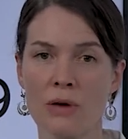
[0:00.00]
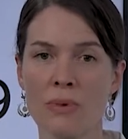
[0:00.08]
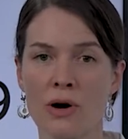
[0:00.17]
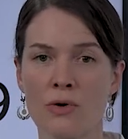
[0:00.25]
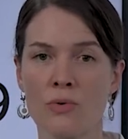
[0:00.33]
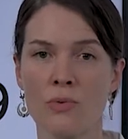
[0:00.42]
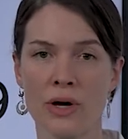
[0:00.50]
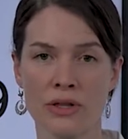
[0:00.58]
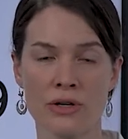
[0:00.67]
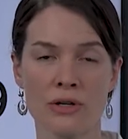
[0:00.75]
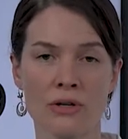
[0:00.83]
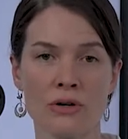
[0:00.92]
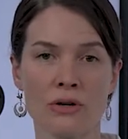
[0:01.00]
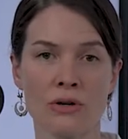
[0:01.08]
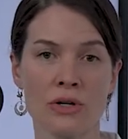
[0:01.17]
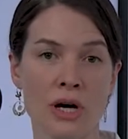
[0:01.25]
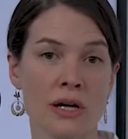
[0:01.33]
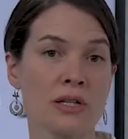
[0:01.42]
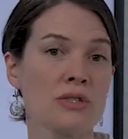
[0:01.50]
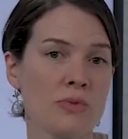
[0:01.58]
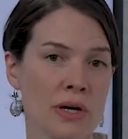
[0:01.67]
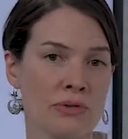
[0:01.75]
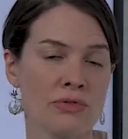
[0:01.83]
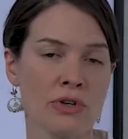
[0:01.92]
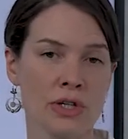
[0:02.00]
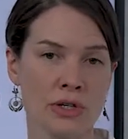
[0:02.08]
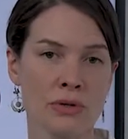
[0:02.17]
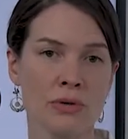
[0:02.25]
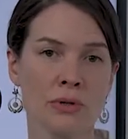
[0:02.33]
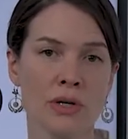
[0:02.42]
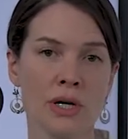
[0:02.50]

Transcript: about whether or not it's right for you.